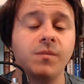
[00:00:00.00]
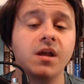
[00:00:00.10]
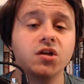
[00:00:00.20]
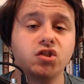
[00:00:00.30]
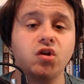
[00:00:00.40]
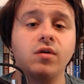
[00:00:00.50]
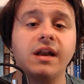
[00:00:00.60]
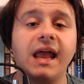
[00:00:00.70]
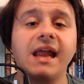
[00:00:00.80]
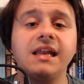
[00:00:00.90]
showed an
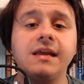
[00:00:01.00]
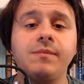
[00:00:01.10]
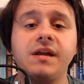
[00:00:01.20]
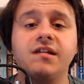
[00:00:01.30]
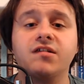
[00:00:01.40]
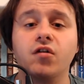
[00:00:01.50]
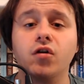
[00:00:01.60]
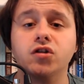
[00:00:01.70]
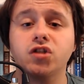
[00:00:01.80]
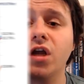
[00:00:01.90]
NDP surge